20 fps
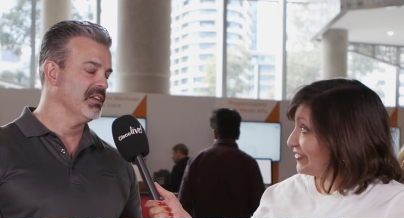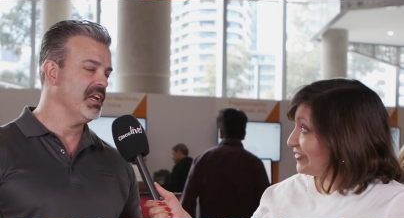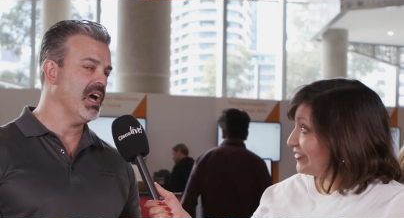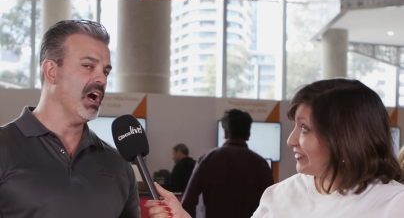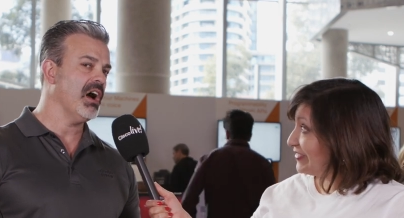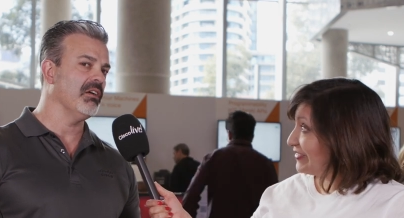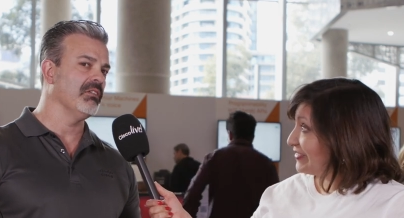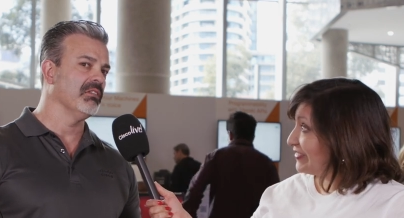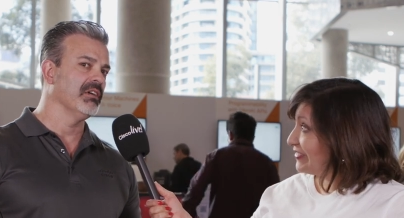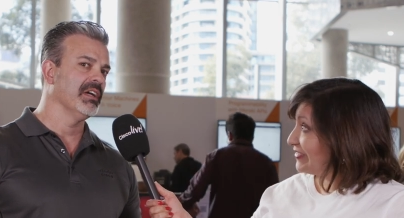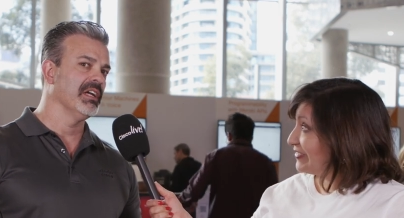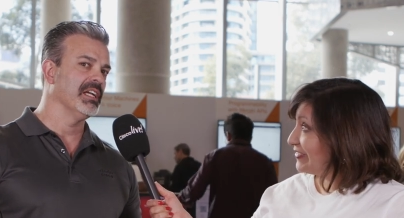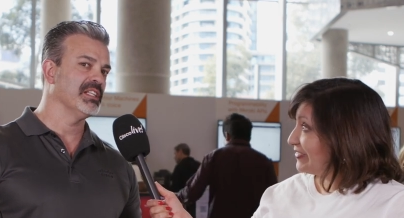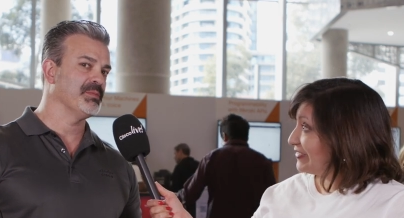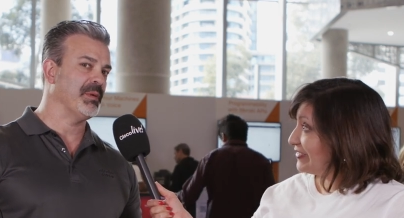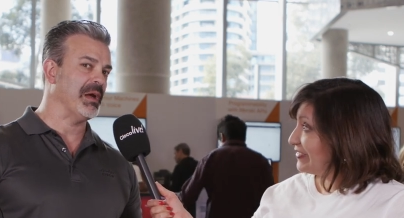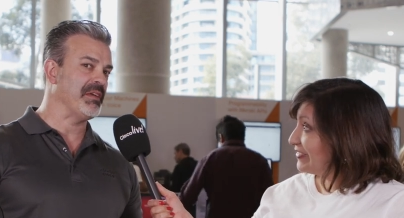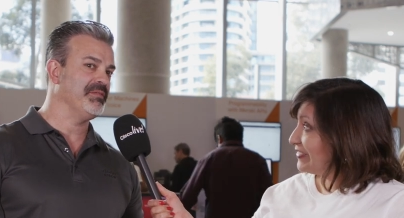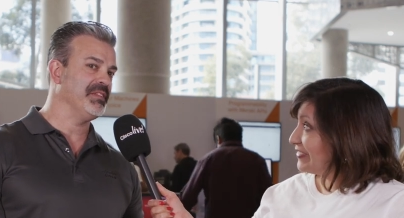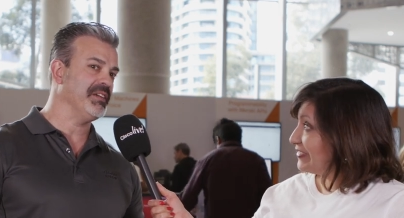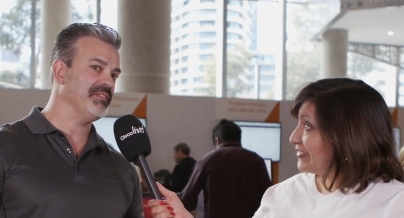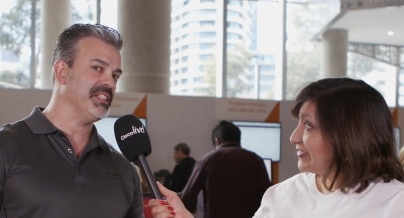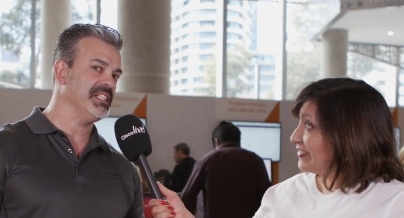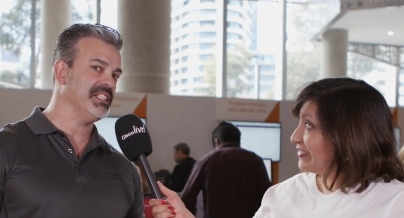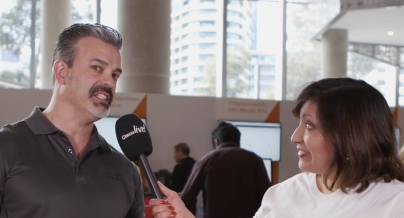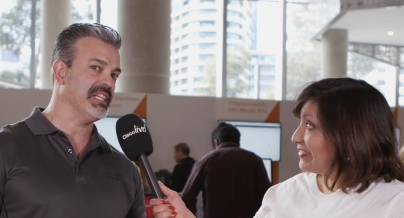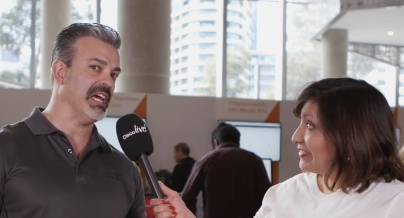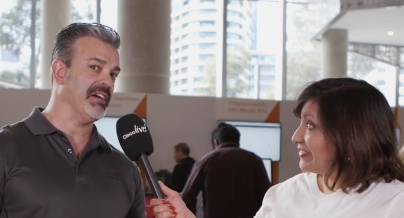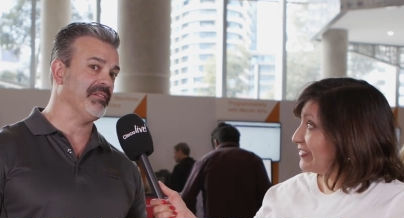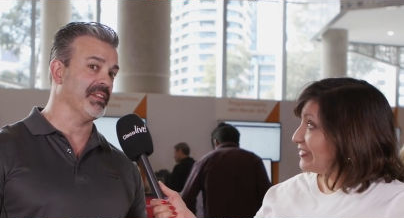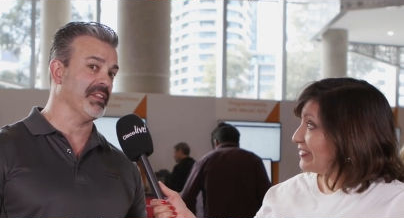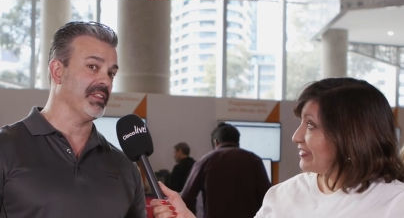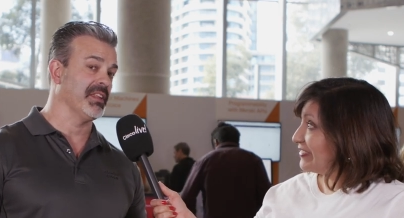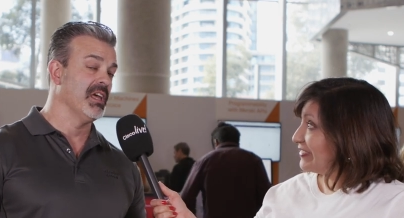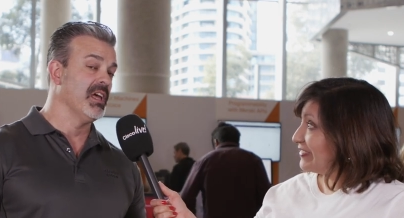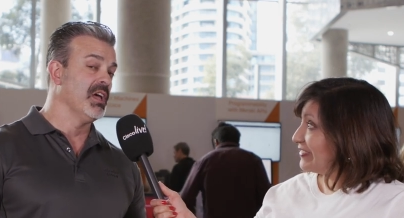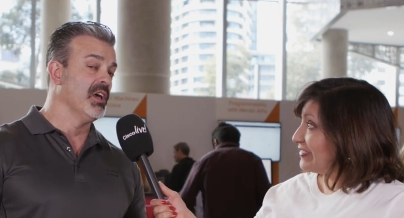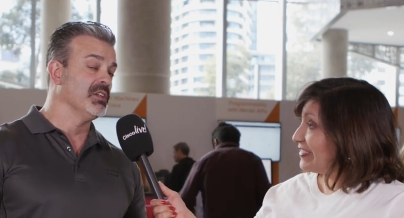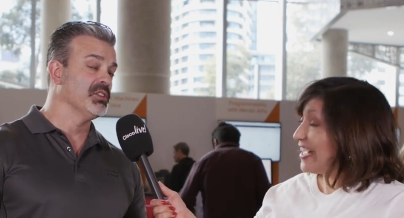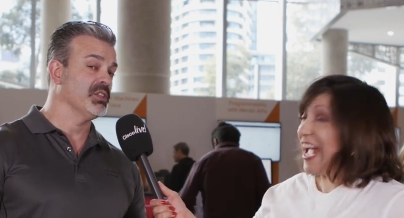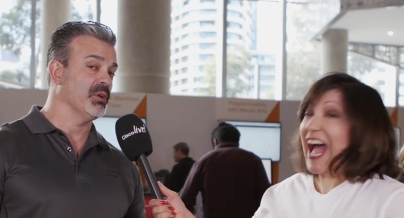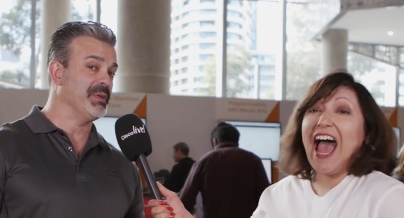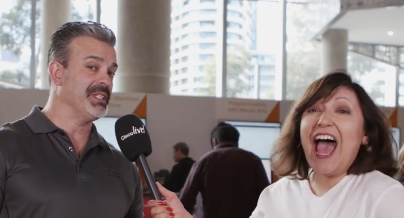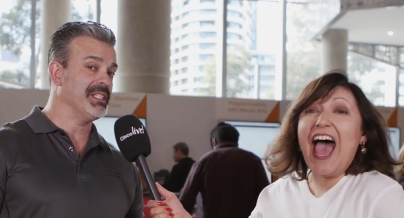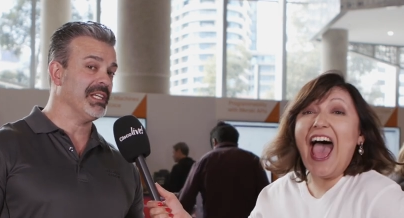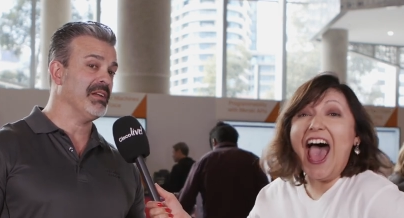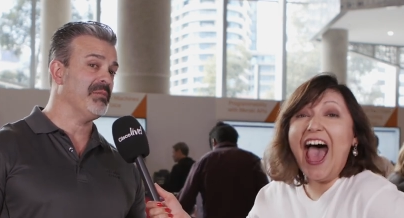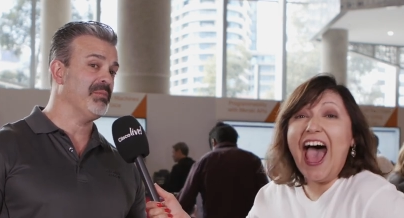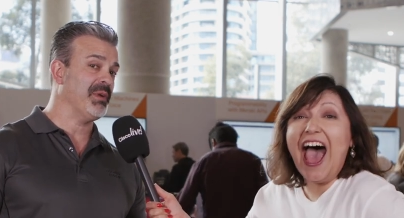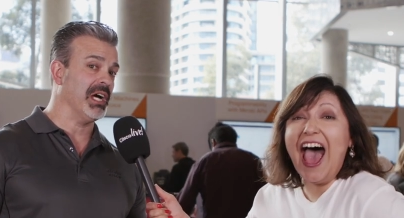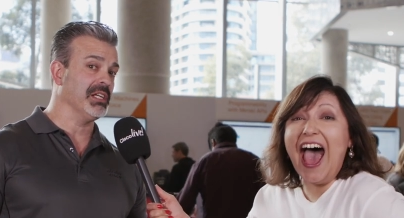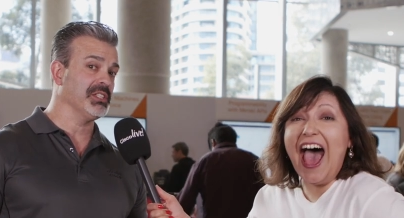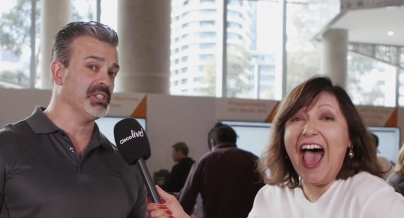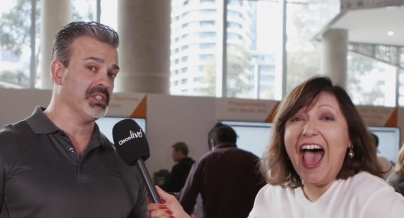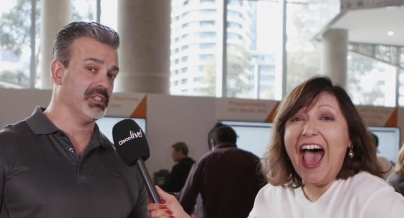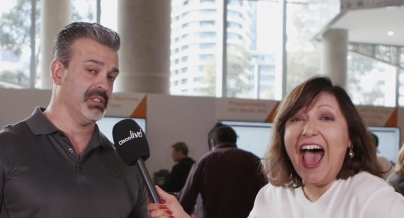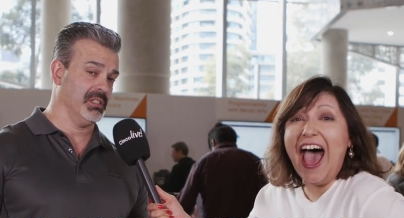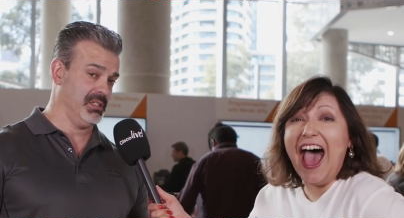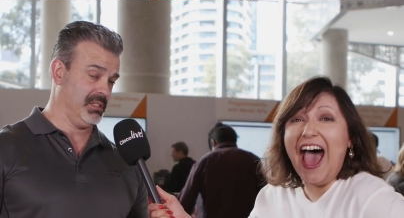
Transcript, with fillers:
Speaker 1: No, it's my 57th. So we did a bunch.